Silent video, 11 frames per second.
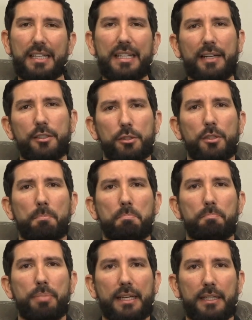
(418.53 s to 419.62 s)
That is the
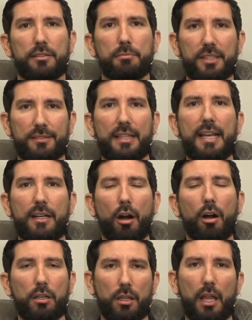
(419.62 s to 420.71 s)
biggest mistake
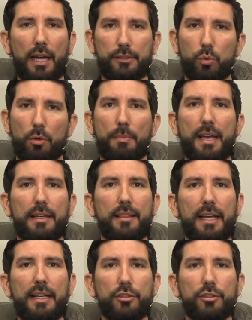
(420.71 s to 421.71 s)
our clients will make. They